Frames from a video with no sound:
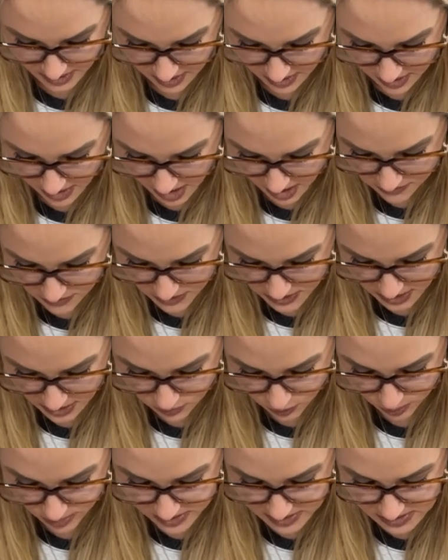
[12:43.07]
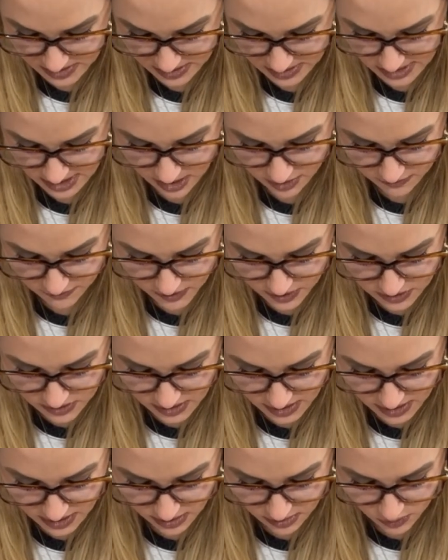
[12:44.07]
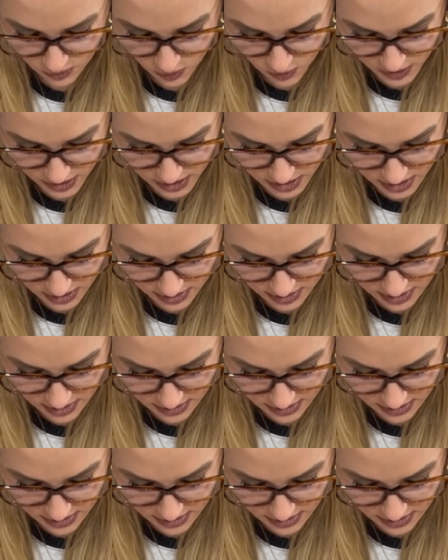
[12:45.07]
everything will be sent out first thing in the morning.